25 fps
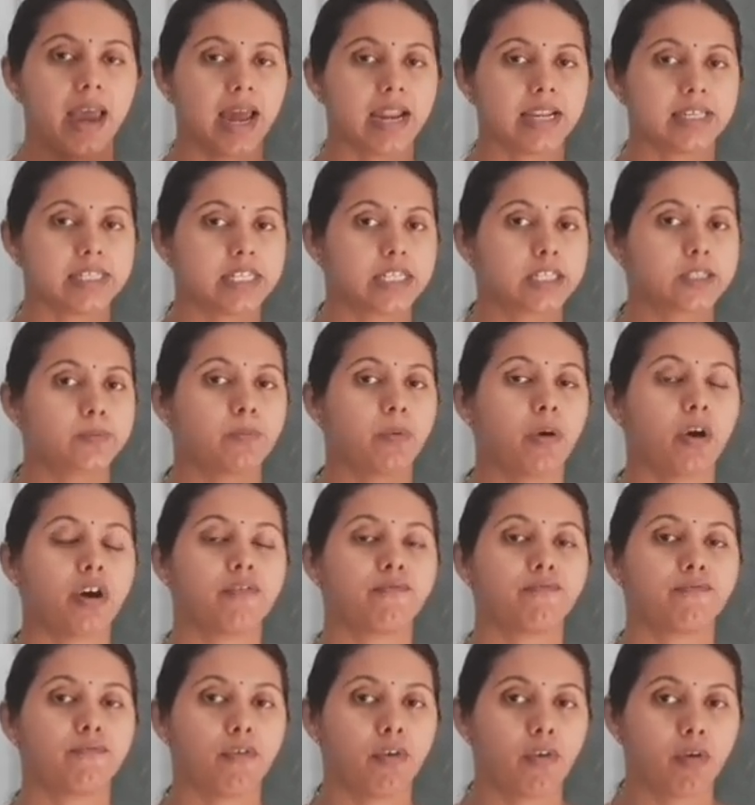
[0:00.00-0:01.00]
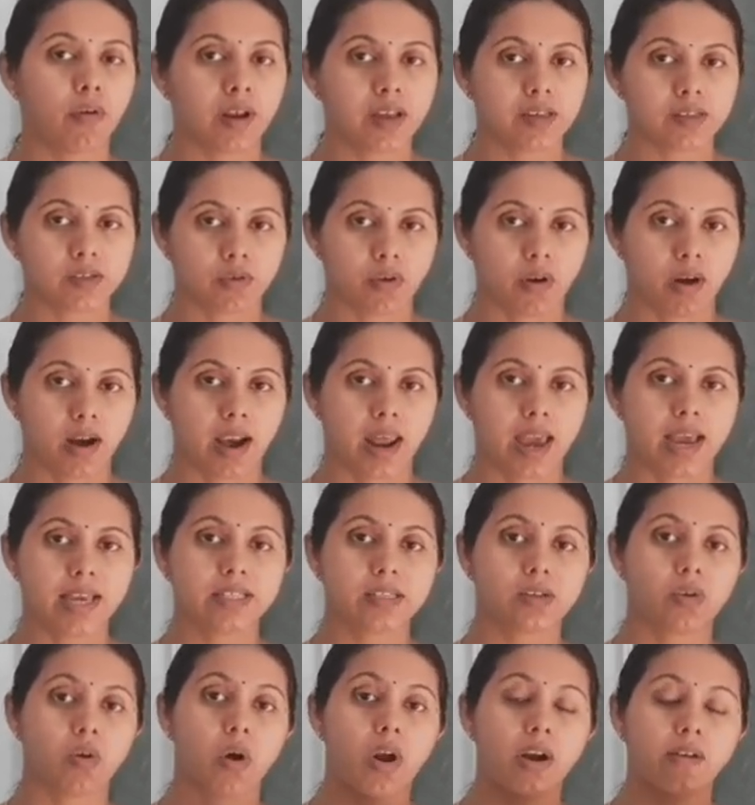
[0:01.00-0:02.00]
and 6.4 is known
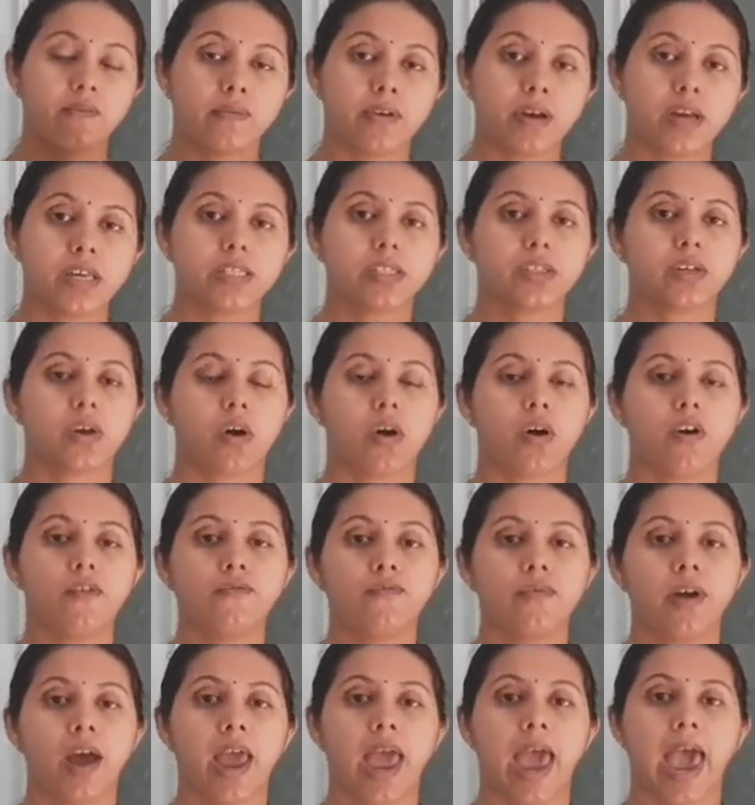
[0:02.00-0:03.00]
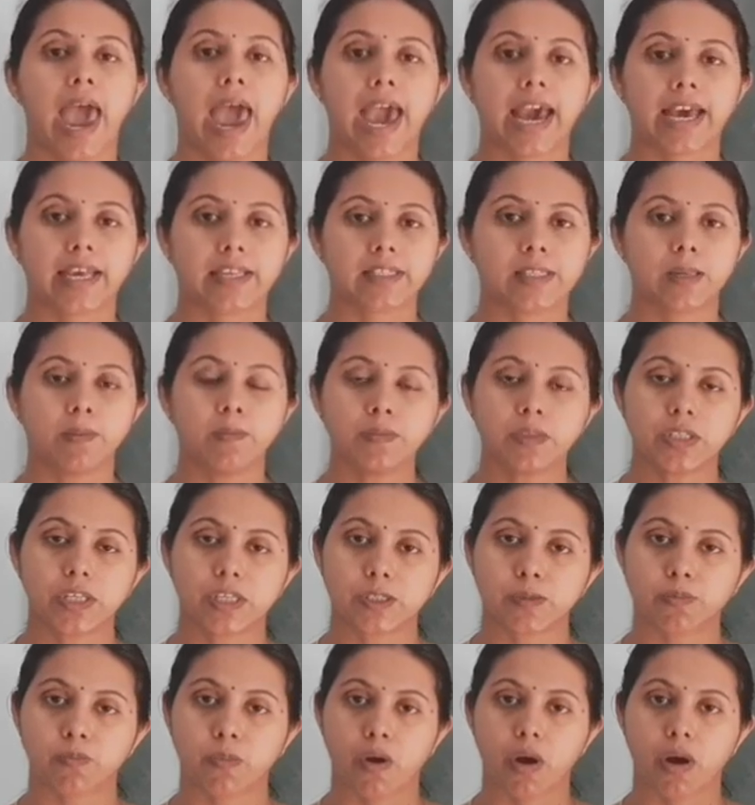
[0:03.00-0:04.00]
as converse of axiom
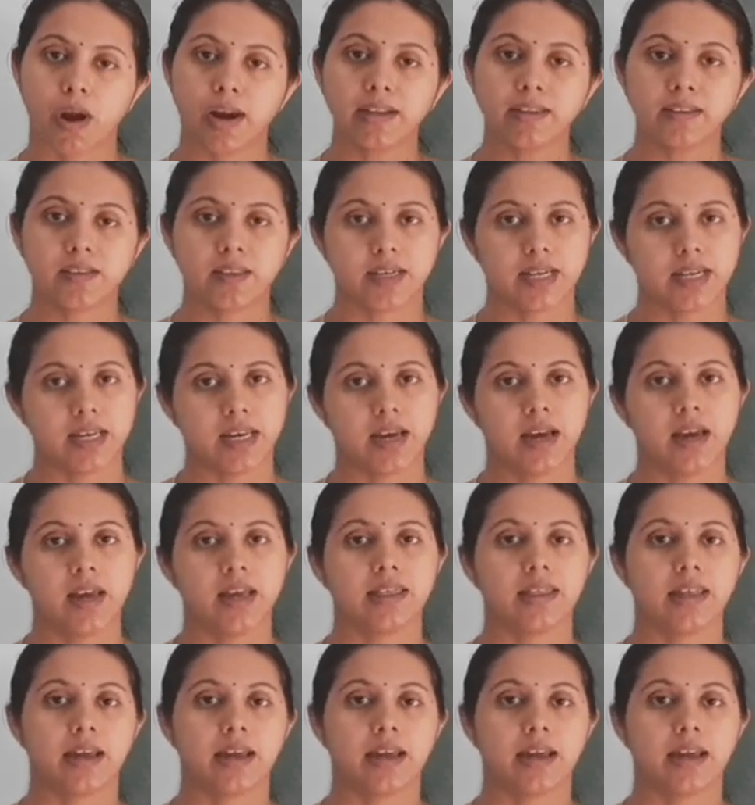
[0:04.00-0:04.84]
6.3.